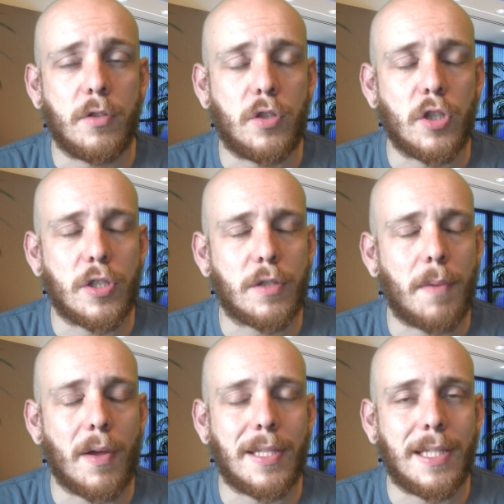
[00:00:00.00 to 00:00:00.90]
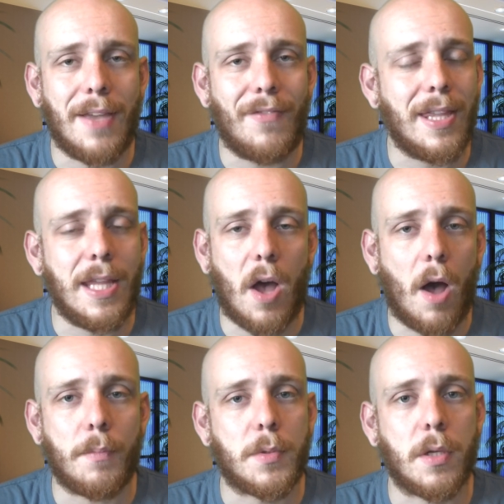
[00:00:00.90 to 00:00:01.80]
just by giving the
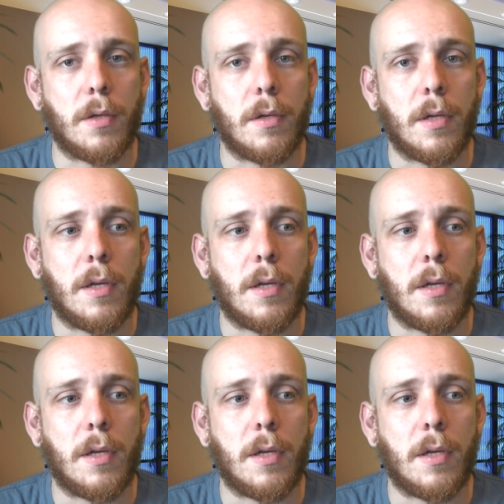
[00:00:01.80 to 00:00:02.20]
option